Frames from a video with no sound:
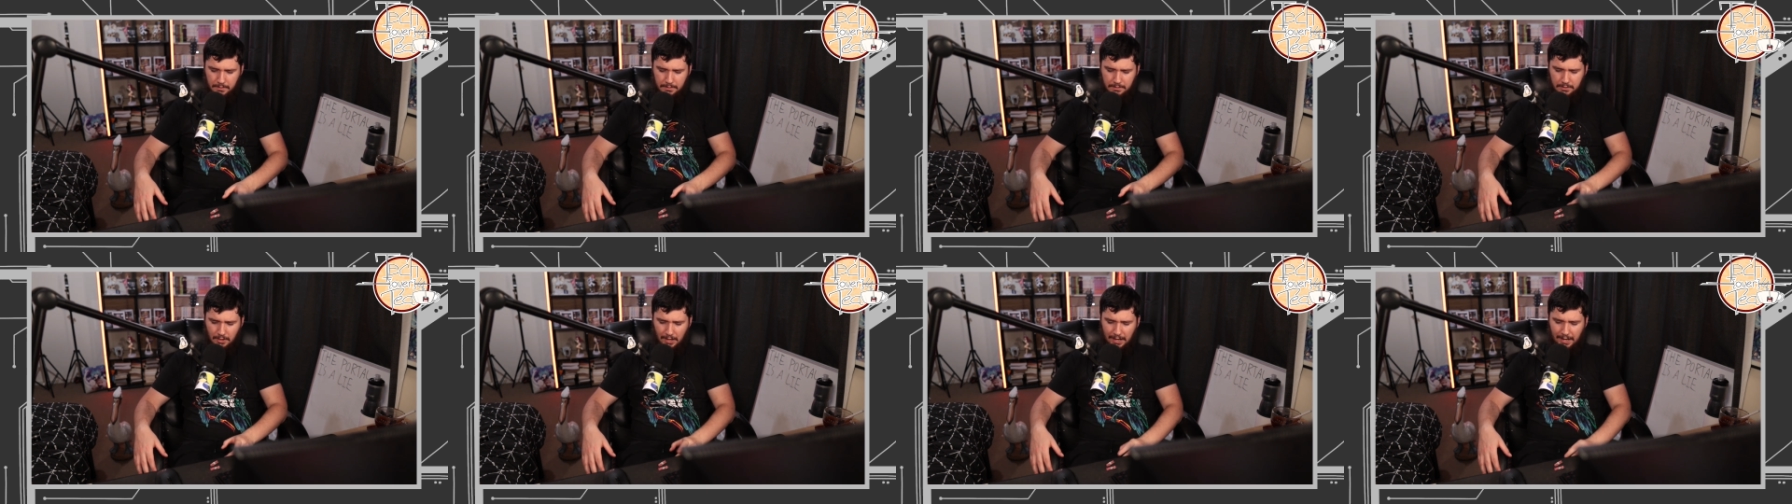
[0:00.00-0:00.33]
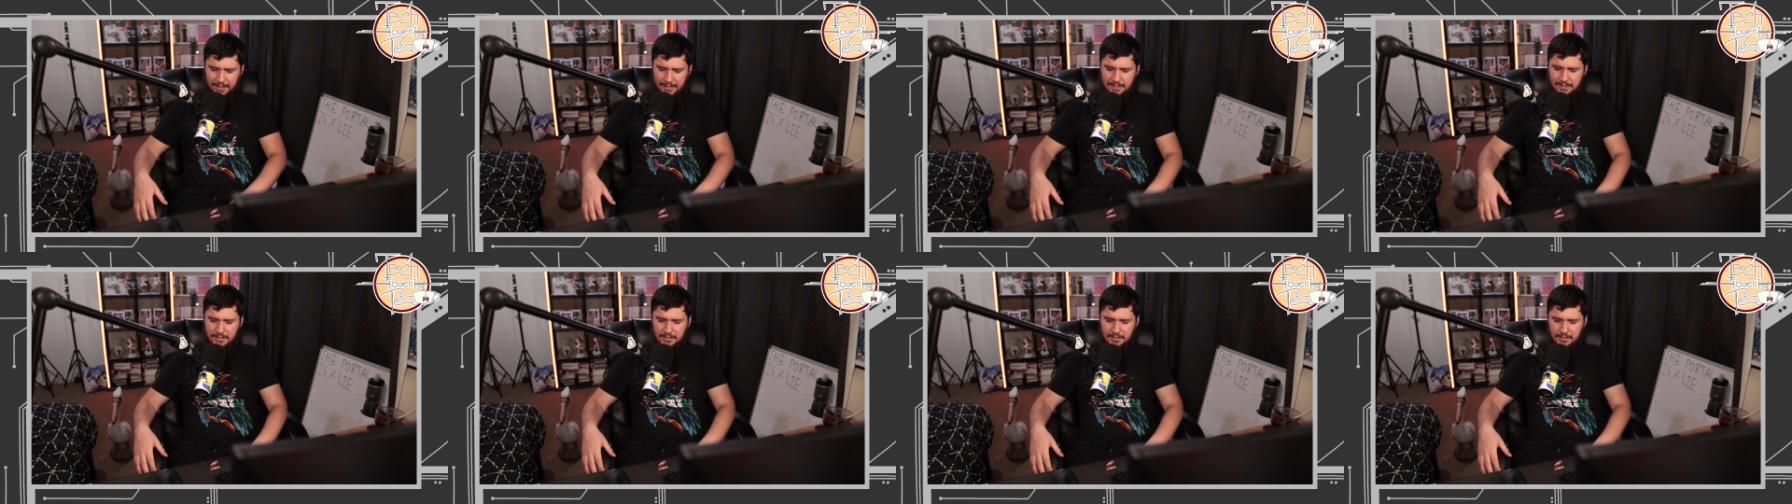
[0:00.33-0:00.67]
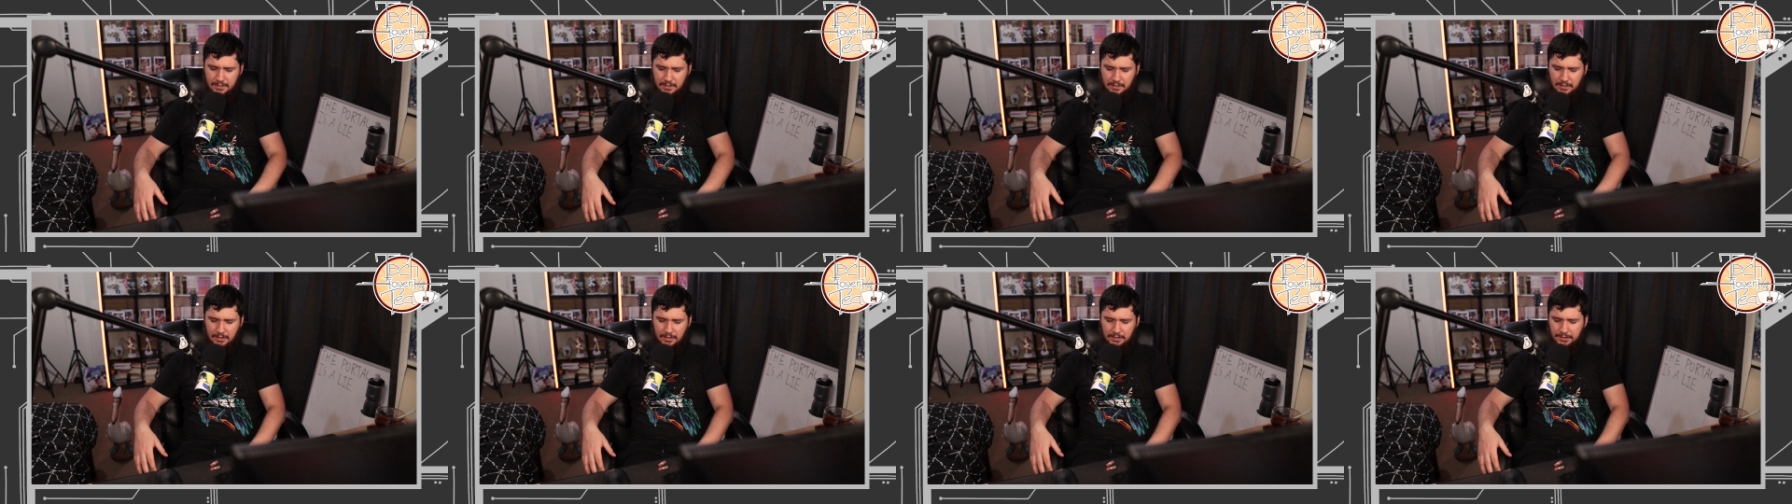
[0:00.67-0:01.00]
kind
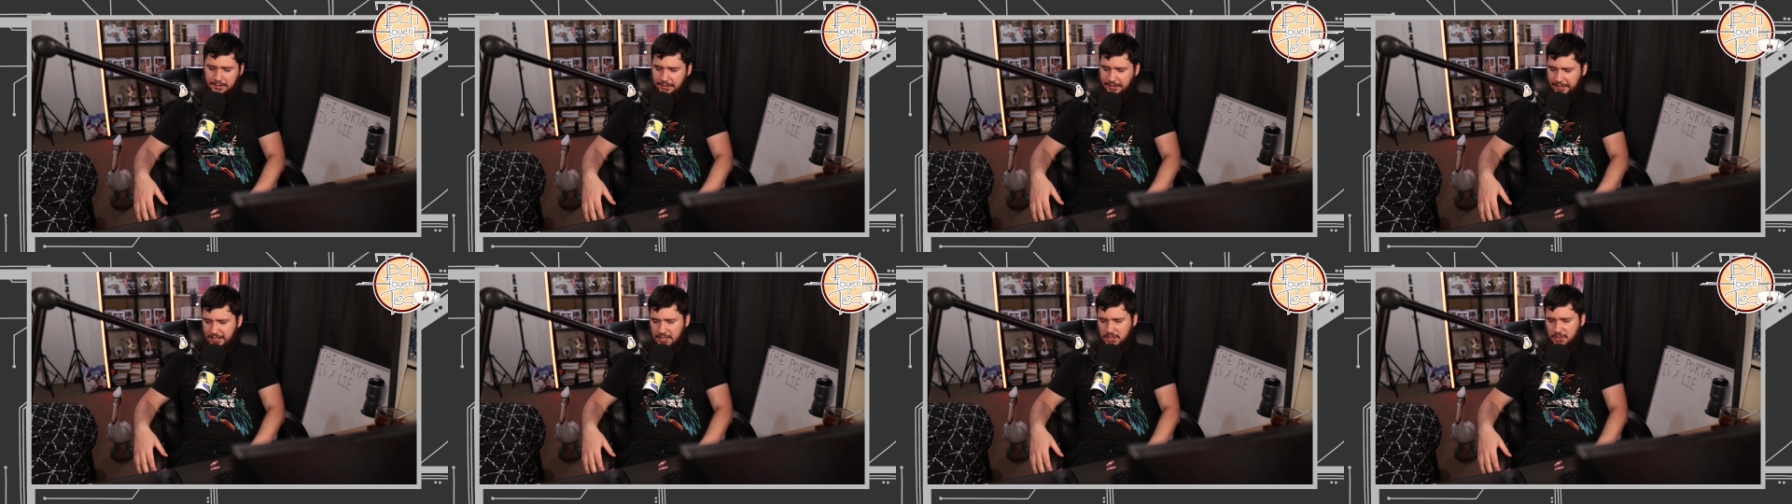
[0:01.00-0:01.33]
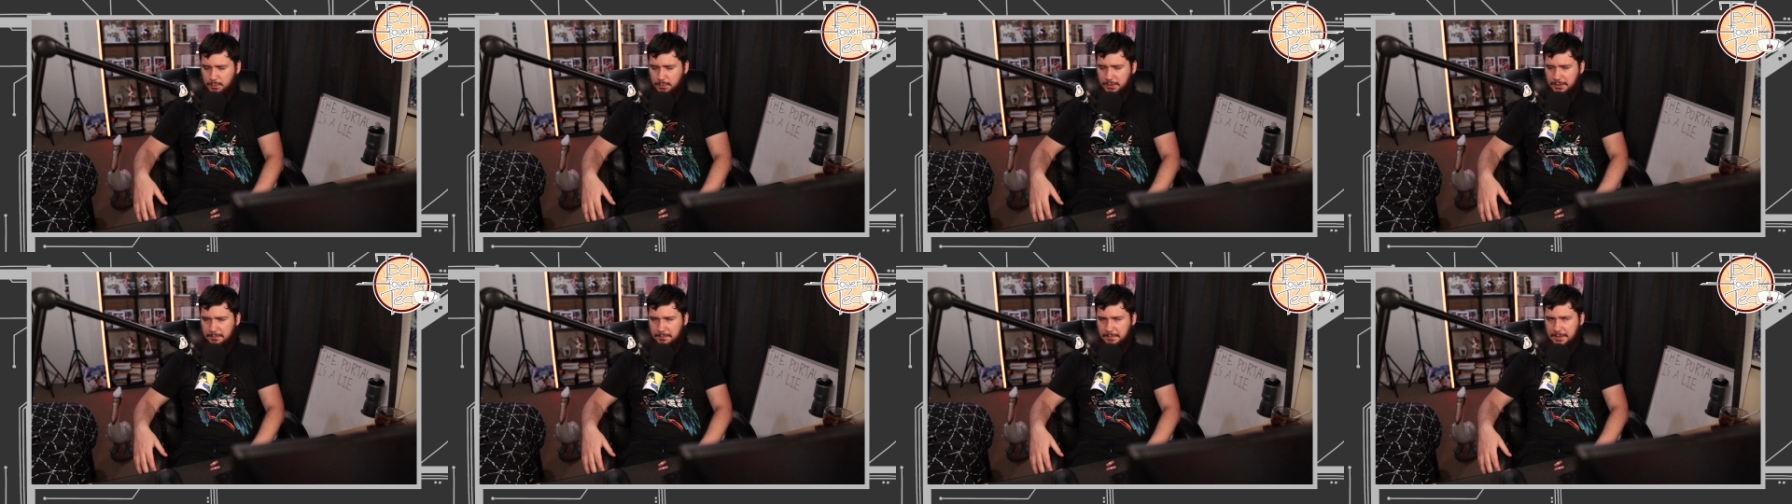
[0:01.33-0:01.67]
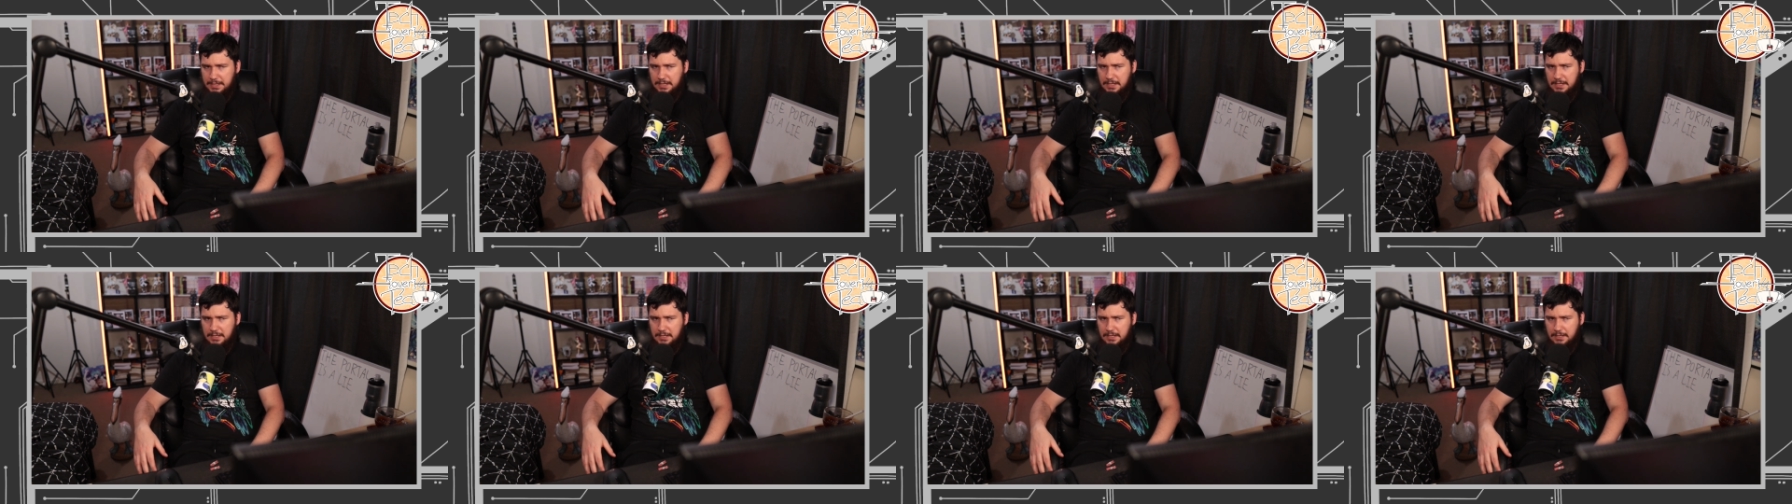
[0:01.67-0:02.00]
of clicked with
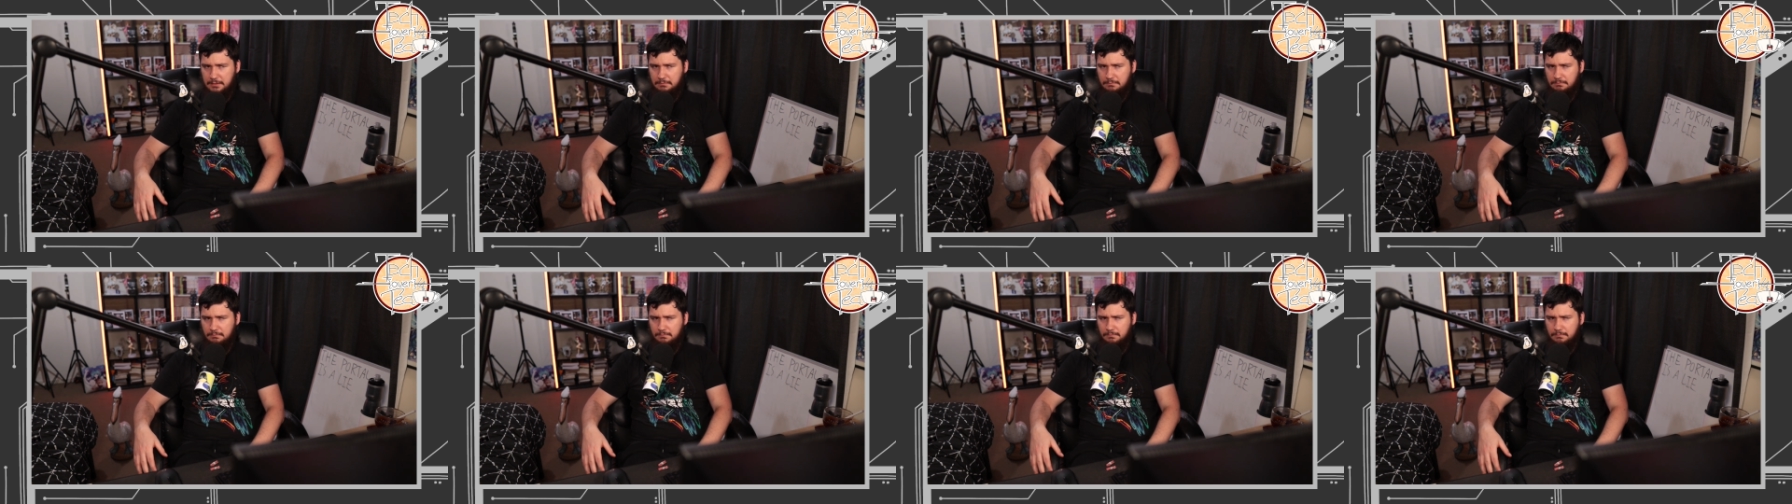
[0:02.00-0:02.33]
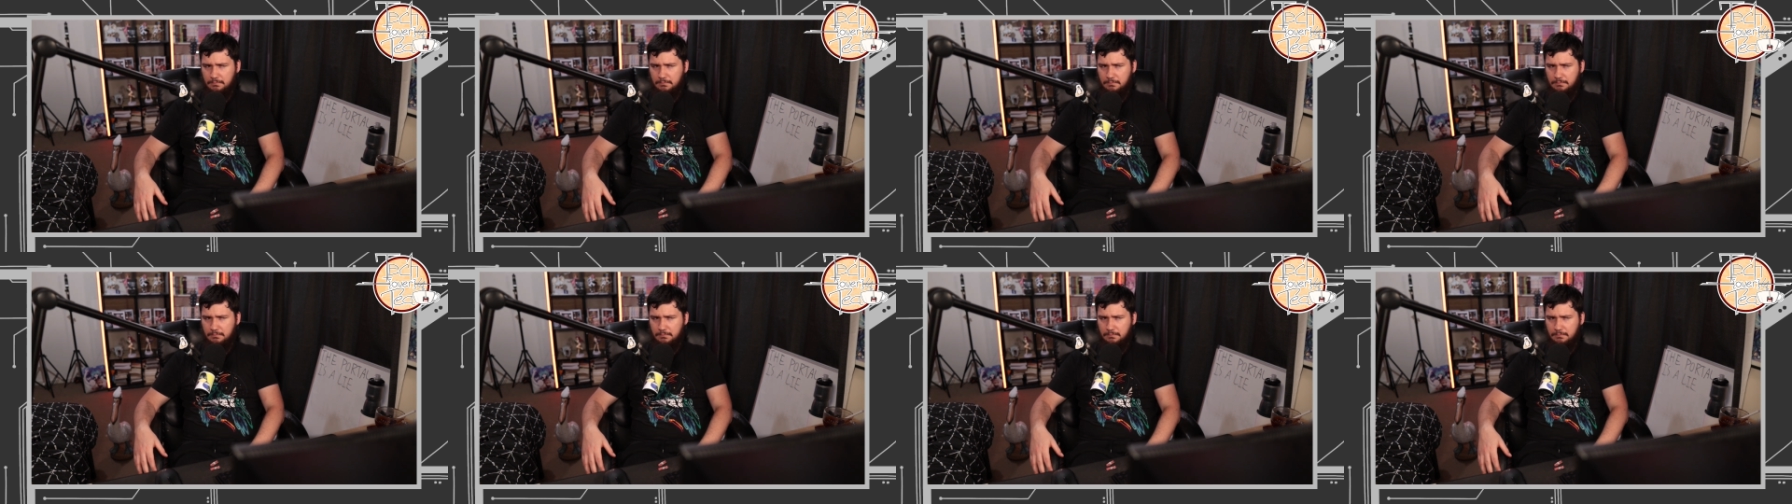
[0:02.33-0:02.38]
me